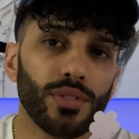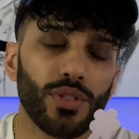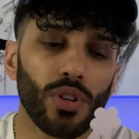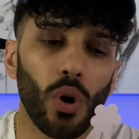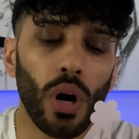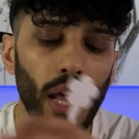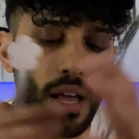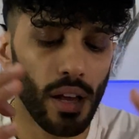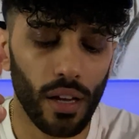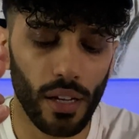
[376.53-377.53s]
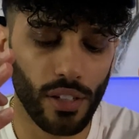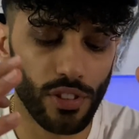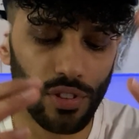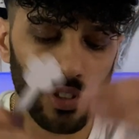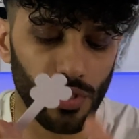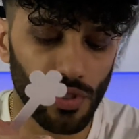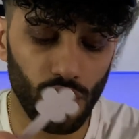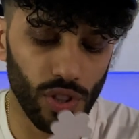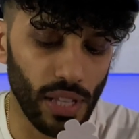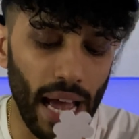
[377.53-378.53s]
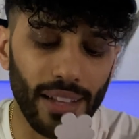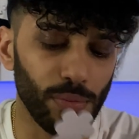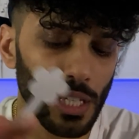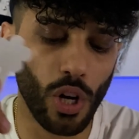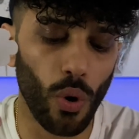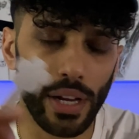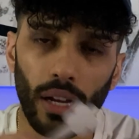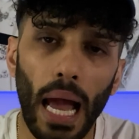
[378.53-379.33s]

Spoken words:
So this is just has me going